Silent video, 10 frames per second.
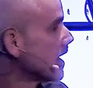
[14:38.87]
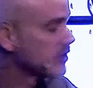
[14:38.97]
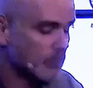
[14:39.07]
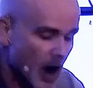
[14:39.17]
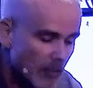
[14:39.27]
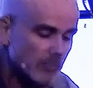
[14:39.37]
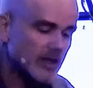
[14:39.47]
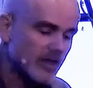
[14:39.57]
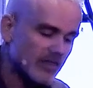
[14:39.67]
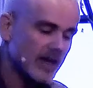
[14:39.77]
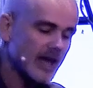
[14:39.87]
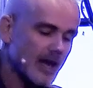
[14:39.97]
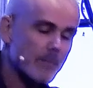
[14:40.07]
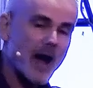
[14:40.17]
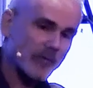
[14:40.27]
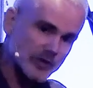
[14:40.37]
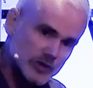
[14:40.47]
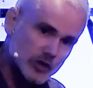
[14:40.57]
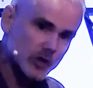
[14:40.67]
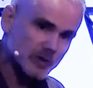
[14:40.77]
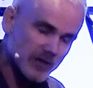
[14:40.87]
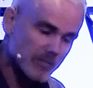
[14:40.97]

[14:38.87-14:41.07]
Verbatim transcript: is probably thinking about the Sermon on